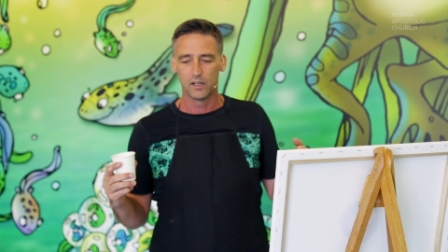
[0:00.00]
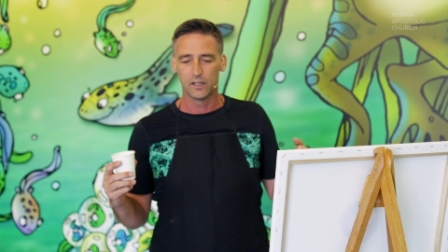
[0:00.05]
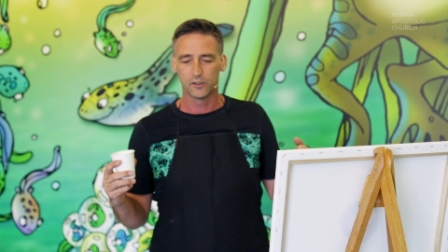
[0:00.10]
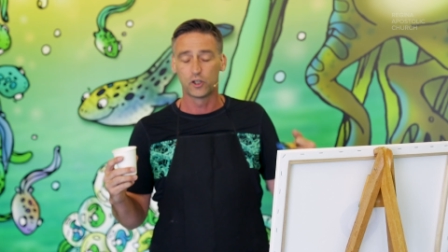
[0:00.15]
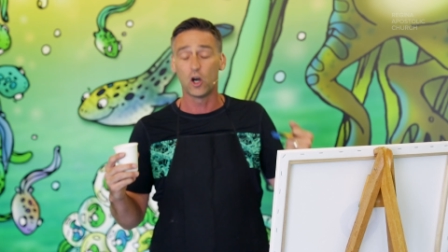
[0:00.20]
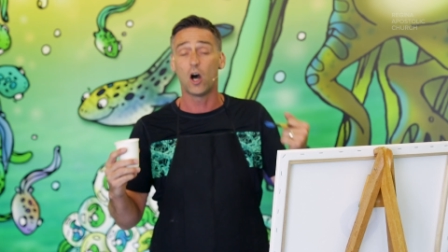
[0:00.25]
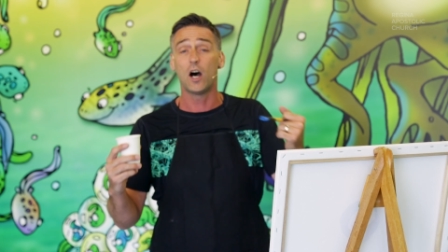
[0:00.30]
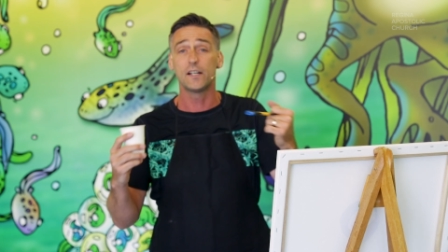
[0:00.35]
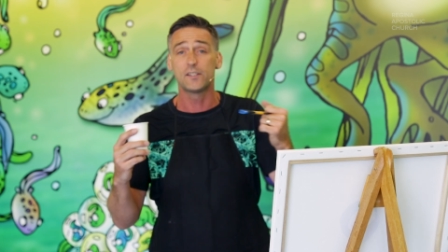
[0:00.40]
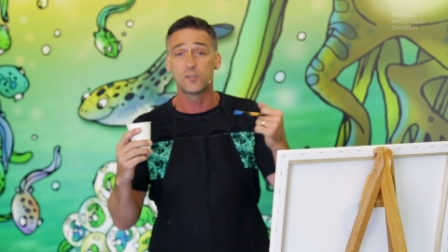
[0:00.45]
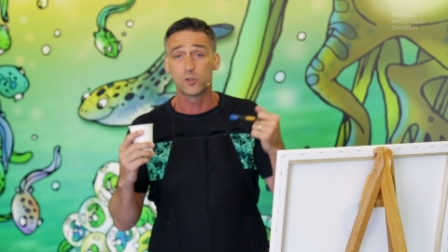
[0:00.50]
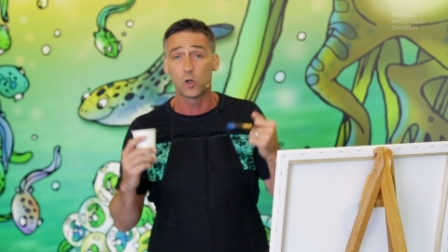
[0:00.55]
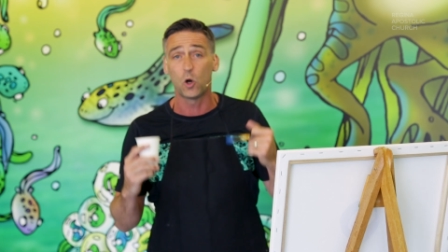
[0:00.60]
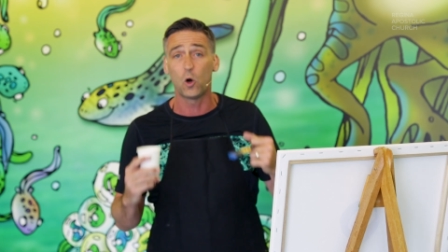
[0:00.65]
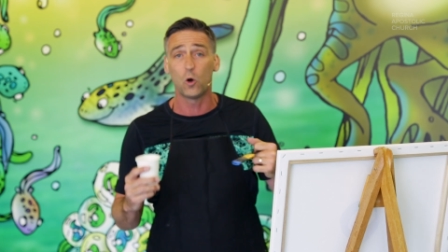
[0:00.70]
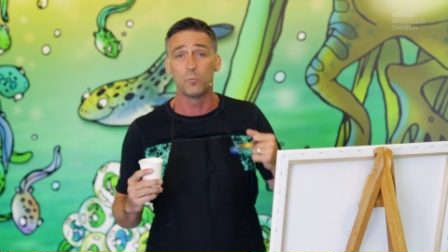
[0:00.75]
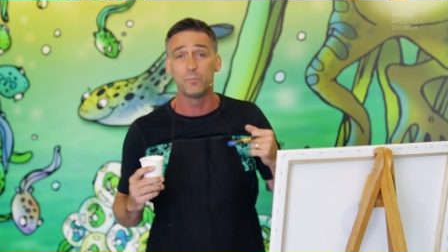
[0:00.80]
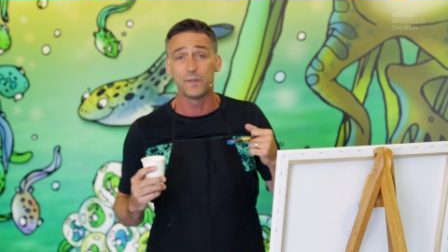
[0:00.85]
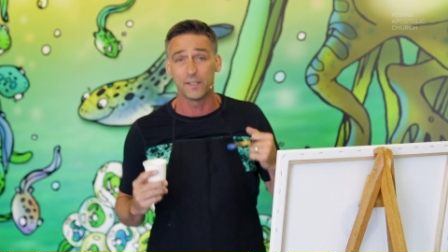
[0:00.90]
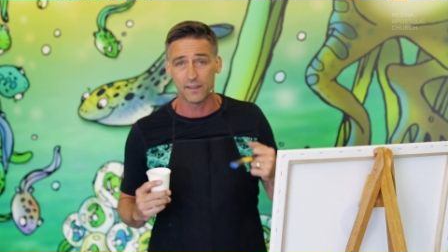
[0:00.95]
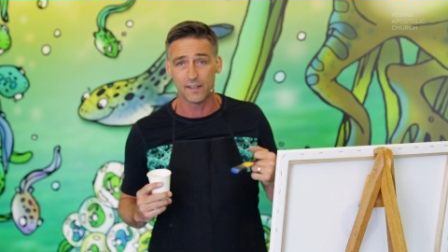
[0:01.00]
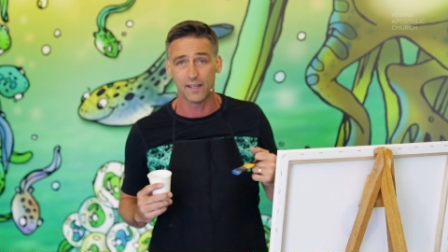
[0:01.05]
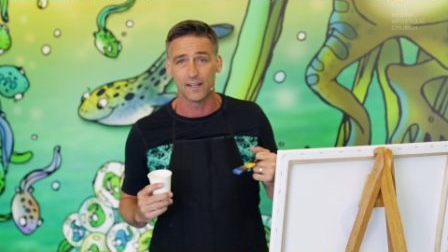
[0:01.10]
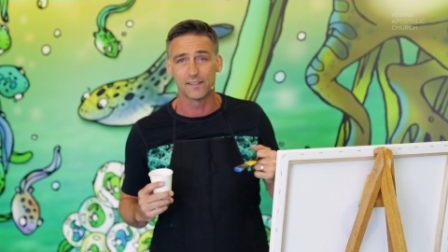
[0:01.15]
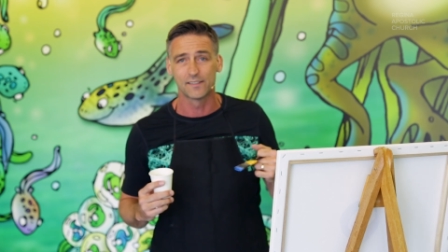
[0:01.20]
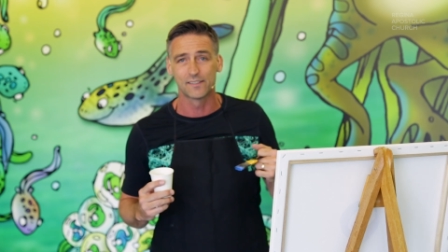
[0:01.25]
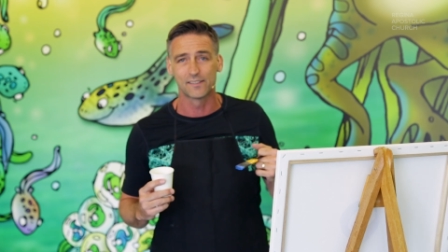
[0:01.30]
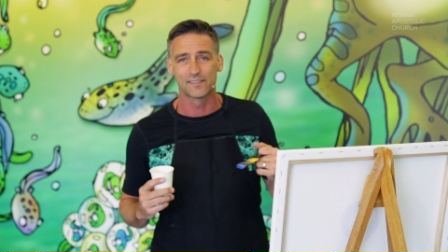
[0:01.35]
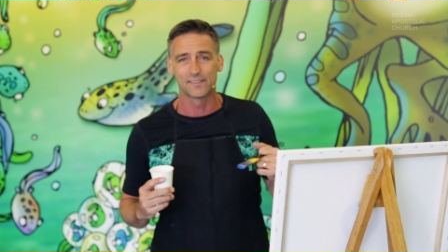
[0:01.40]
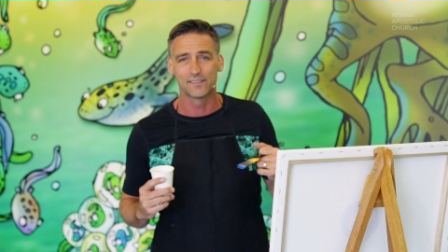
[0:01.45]
God told me
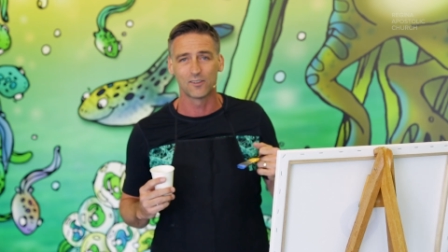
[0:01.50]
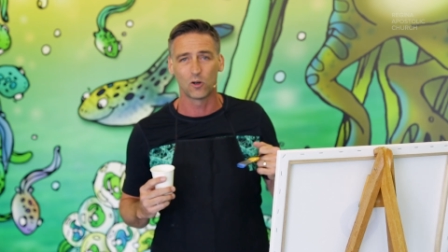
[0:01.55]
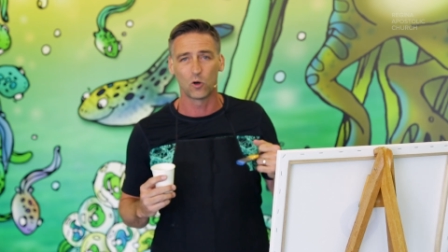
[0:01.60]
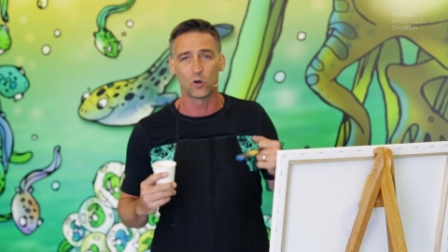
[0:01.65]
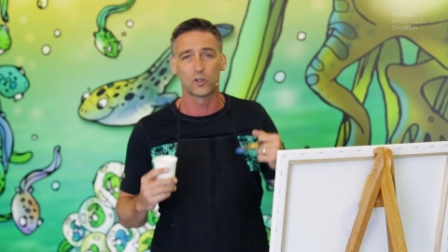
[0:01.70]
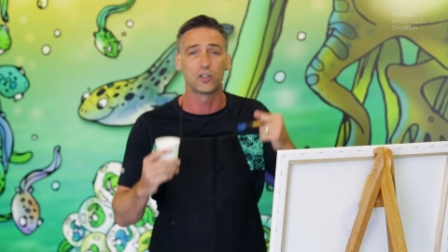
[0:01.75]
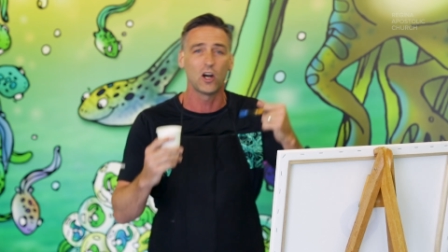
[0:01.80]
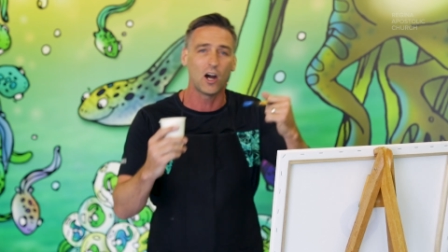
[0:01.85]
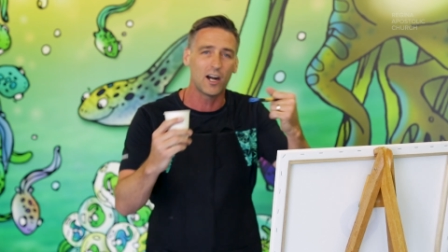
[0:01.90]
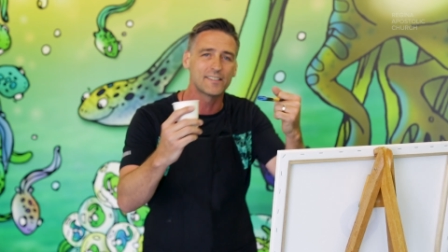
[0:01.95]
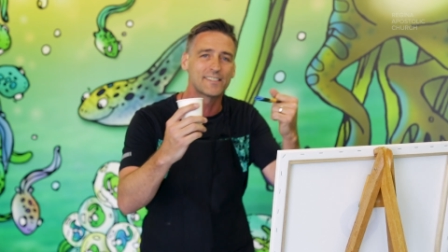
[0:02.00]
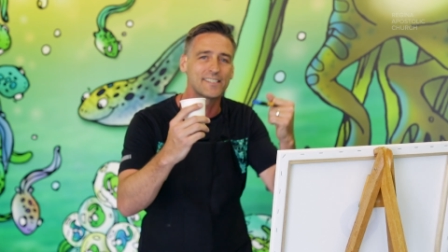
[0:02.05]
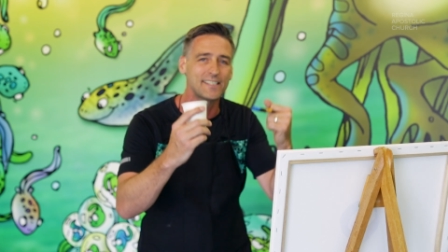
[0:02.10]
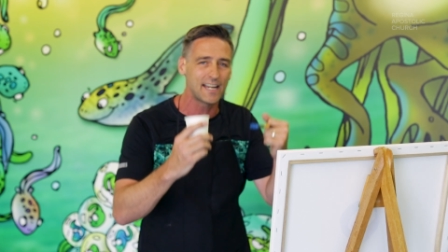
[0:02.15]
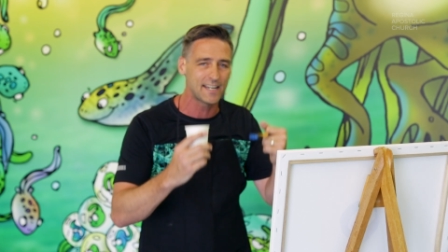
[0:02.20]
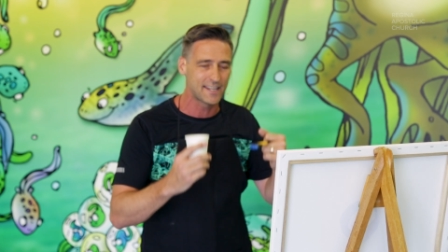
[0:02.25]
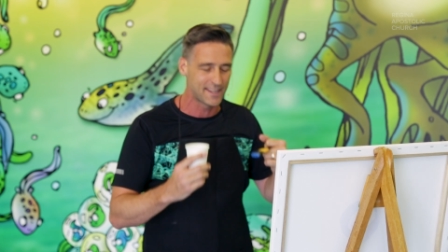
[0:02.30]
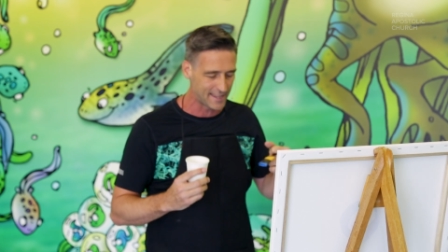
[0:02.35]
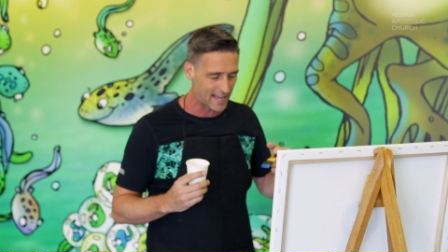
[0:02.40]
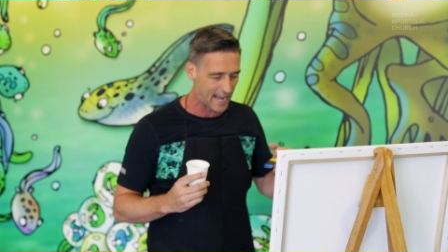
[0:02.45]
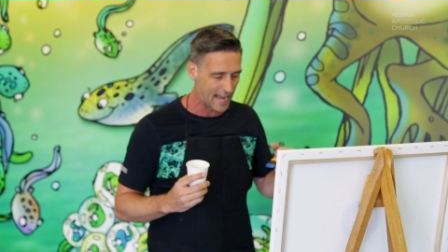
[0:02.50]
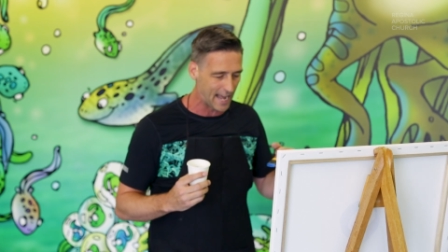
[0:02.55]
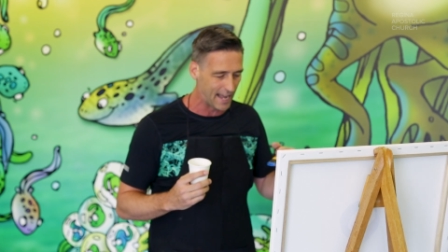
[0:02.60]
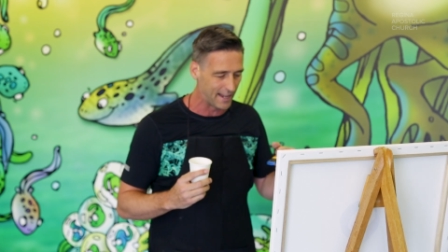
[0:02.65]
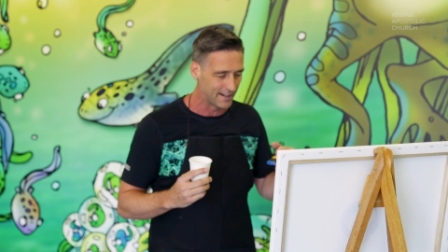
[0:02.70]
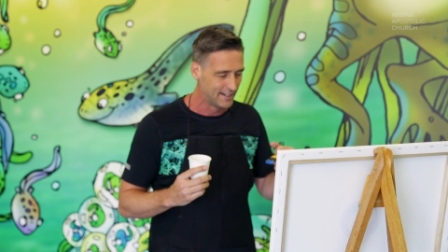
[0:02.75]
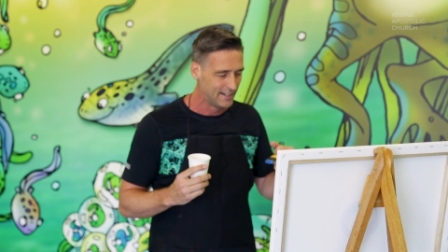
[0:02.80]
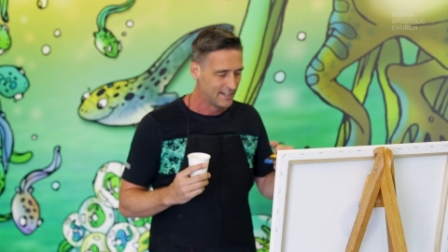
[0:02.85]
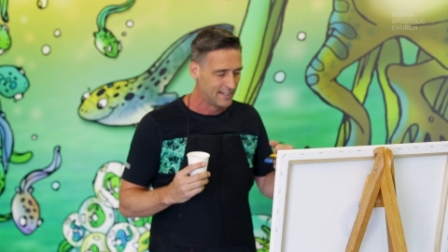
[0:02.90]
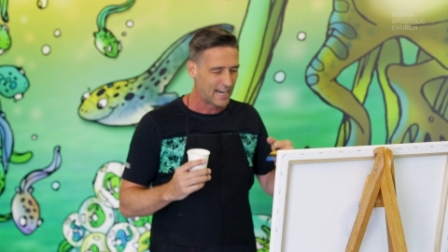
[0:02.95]
this, or God said that.